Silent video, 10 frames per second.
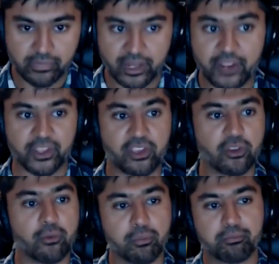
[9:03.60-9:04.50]
letting the
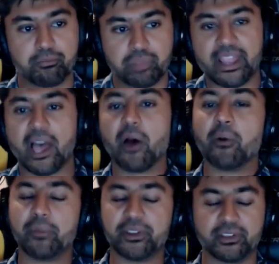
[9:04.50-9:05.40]
Q play
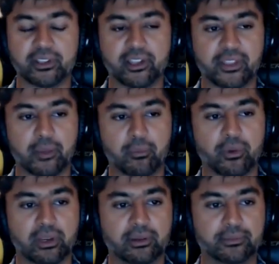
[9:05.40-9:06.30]
out, basically, at that
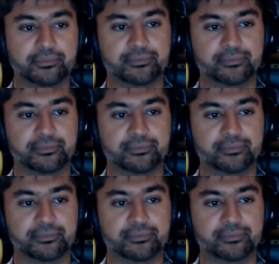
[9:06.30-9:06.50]
point.